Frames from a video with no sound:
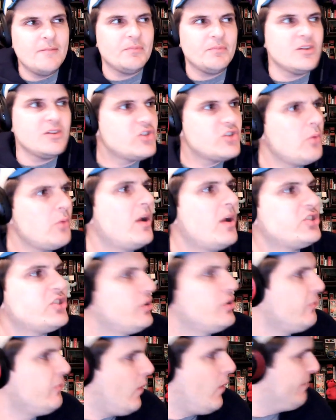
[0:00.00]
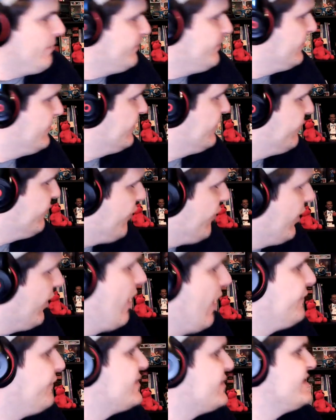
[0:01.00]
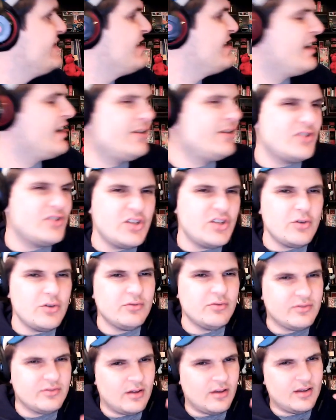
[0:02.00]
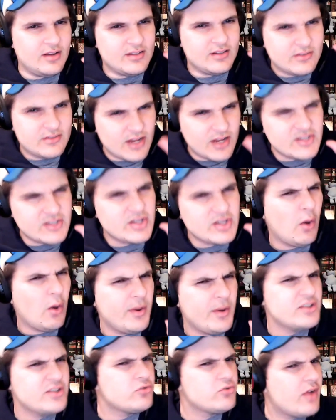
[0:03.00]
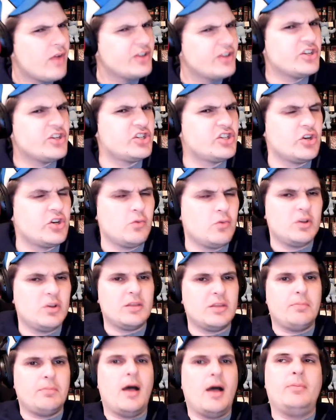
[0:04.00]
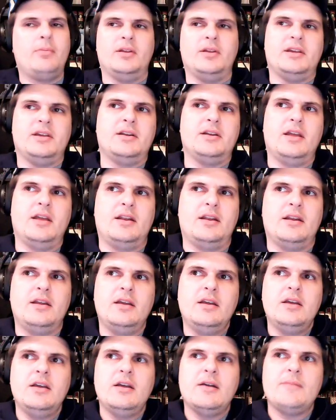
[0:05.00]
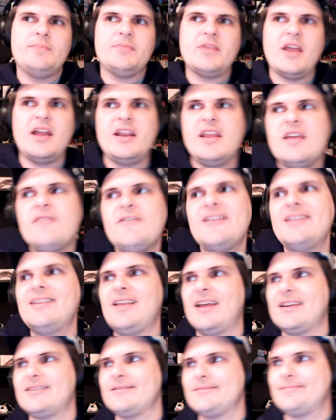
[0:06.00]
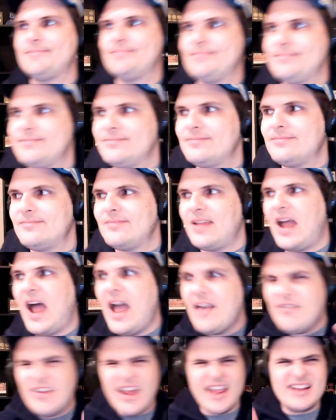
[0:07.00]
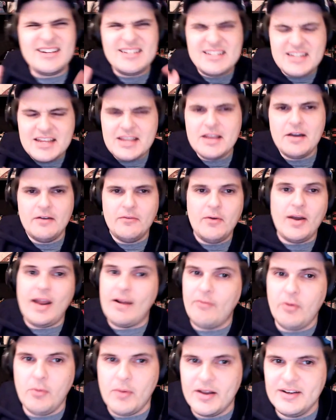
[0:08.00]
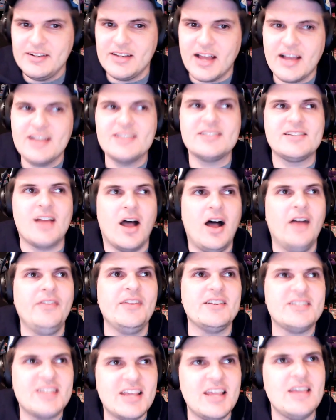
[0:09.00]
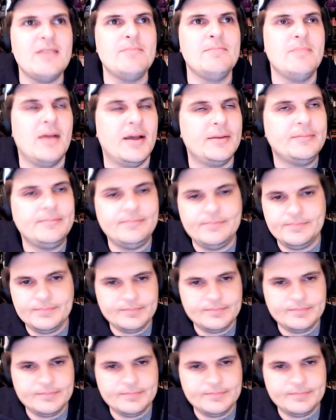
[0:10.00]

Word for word: so much of what front office executives do doesn't always register with the public, and and and even like I have an idea of what everyone does on the team, but